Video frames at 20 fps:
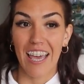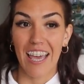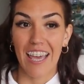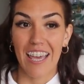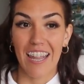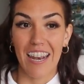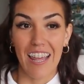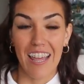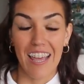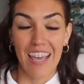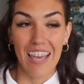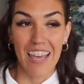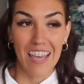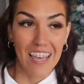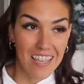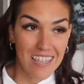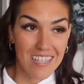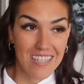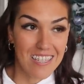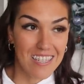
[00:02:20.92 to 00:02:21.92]
it
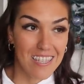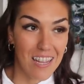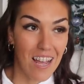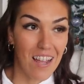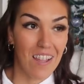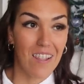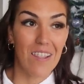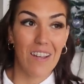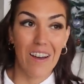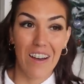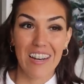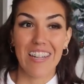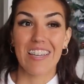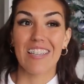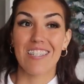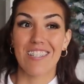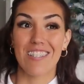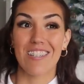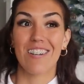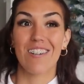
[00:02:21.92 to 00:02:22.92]
is a lot
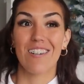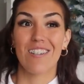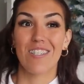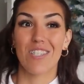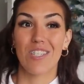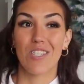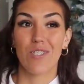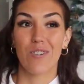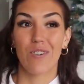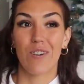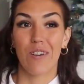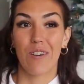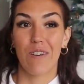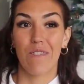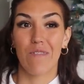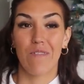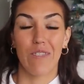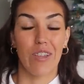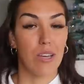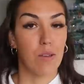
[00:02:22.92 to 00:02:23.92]
easier to sort
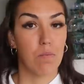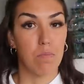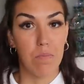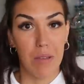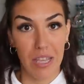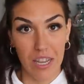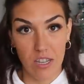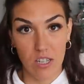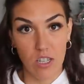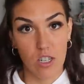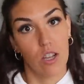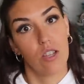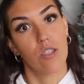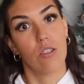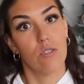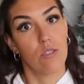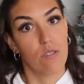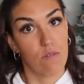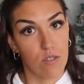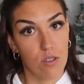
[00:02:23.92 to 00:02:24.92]
of like binge on
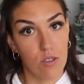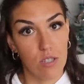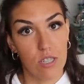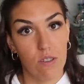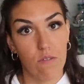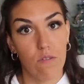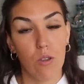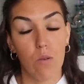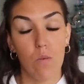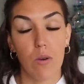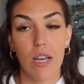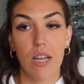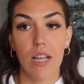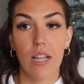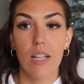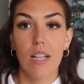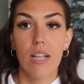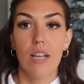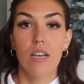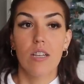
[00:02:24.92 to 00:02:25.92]
those foods, if you
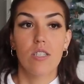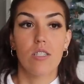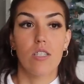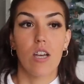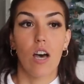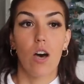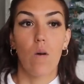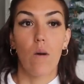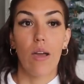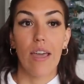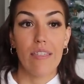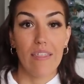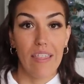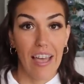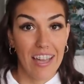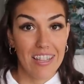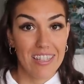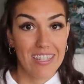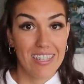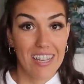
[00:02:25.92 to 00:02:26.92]
will. So in
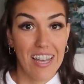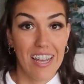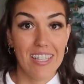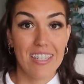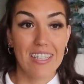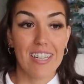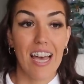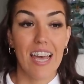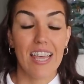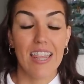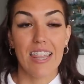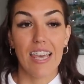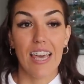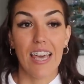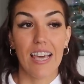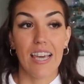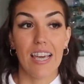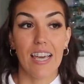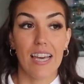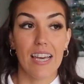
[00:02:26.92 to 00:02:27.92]
that sense, I
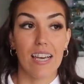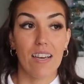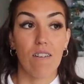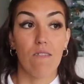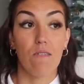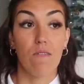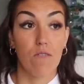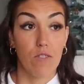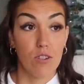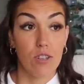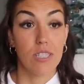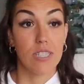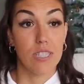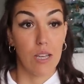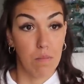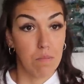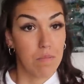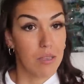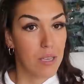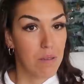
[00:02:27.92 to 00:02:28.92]
think for
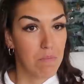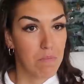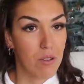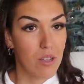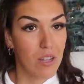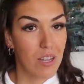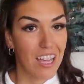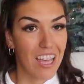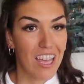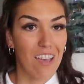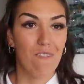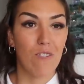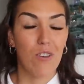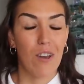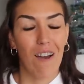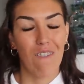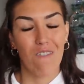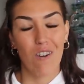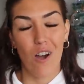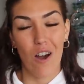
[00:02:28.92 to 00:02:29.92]
some people, if you
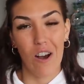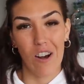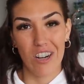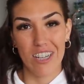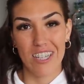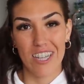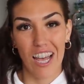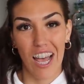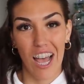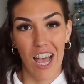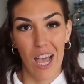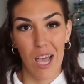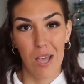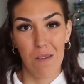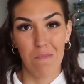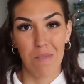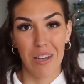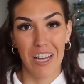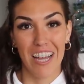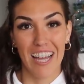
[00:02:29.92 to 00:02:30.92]
have a hard
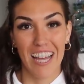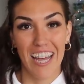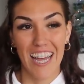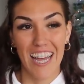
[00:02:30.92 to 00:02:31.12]
time,